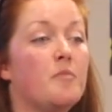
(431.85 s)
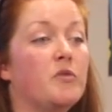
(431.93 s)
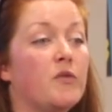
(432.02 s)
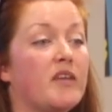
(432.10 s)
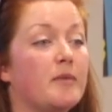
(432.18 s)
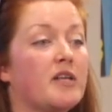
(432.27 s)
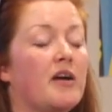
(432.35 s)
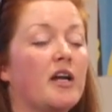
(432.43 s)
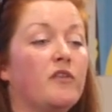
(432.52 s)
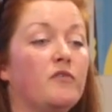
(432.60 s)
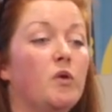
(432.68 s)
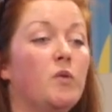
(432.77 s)
museums are
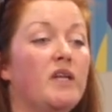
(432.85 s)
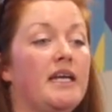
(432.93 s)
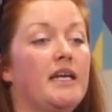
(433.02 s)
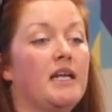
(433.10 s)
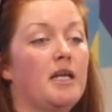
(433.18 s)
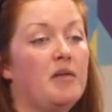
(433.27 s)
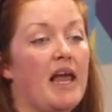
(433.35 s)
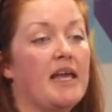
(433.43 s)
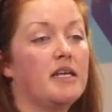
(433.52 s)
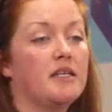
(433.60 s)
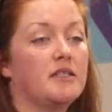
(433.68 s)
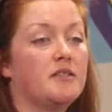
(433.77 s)
kind of uniquely
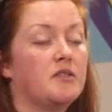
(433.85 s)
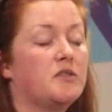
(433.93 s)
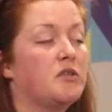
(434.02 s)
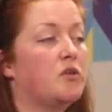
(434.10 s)
placed